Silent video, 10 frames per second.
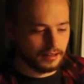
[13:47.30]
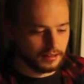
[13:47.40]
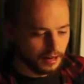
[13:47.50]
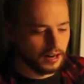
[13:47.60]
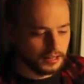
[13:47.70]

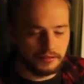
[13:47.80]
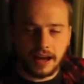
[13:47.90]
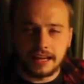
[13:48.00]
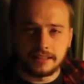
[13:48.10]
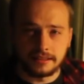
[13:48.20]
kind of
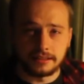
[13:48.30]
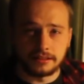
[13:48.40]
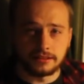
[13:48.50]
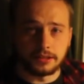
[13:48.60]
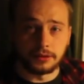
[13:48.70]

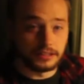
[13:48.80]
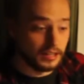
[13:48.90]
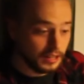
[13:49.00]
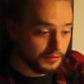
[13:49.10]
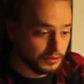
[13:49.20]
haziness to it
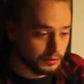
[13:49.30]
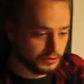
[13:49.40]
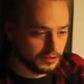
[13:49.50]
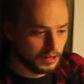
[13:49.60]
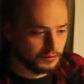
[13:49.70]
that even
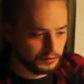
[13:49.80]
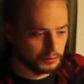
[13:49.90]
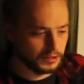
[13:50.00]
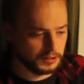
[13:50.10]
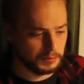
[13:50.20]
yourself
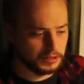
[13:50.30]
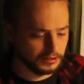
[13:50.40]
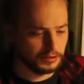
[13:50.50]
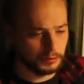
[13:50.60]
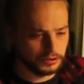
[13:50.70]
you'll experience
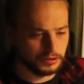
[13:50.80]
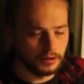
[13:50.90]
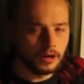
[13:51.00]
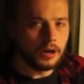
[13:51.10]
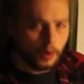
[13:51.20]
as you're watching,
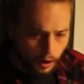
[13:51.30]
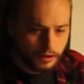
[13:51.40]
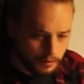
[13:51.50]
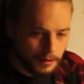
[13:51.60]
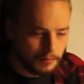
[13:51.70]
go, "Oh, I
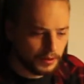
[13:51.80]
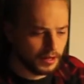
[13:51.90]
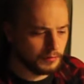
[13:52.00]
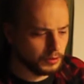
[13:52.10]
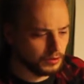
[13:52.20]
remember
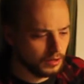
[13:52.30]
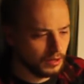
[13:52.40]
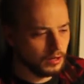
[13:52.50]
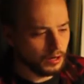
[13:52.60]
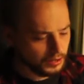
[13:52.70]
him," or,
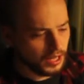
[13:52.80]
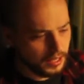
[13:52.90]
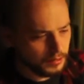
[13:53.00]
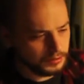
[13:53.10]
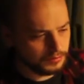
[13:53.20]
"Oh yeah,
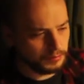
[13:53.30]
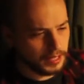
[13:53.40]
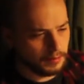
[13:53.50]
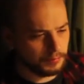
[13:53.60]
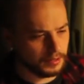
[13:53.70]
he was from
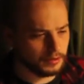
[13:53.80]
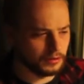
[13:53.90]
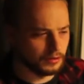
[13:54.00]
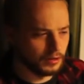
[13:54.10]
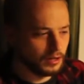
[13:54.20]
that bit,"
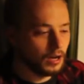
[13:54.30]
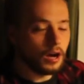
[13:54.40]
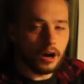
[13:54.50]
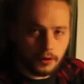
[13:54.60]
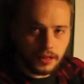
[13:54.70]
or,
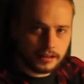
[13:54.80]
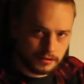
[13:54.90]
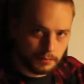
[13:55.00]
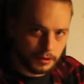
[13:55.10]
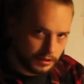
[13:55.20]
"Oh, that's
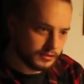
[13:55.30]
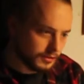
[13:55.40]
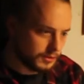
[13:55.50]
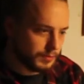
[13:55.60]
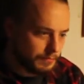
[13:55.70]
the person
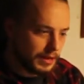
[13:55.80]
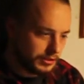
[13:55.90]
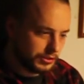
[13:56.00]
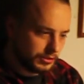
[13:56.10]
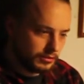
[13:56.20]
that's been
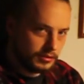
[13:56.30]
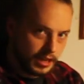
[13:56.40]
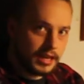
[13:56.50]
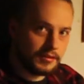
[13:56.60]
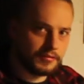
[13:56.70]
mentioned
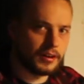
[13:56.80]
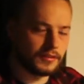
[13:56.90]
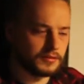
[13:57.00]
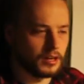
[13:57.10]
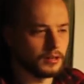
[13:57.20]
here
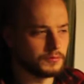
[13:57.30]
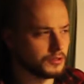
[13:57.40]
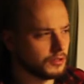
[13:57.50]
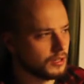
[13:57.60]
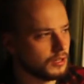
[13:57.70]
5 times,
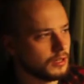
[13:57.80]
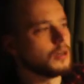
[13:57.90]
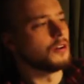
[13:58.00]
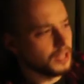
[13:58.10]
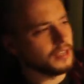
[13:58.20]
or,
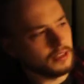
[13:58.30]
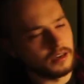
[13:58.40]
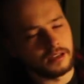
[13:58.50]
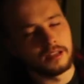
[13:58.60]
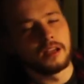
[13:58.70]
"Oh, that
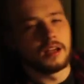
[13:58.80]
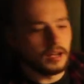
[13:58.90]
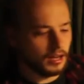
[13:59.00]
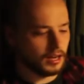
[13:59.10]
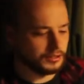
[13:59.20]
guy,"
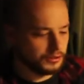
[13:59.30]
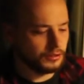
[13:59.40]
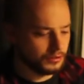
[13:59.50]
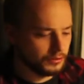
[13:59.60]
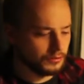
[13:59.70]
and
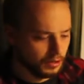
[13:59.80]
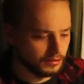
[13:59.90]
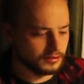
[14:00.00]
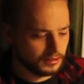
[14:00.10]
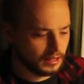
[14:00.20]
you
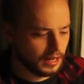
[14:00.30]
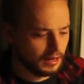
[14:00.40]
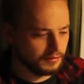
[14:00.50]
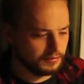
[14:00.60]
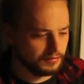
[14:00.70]
constantly
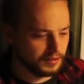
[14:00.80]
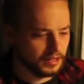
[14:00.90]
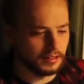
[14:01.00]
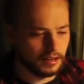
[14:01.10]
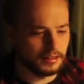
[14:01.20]
have
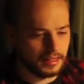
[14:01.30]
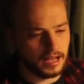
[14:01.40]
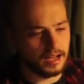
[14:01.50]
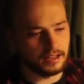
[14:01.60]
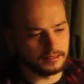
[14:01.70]
it like
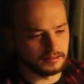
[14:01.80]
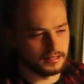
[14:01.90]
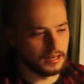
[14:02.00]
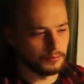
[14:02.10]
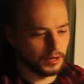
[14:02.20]
that. In the
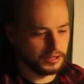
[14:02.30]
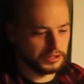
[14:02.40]
same way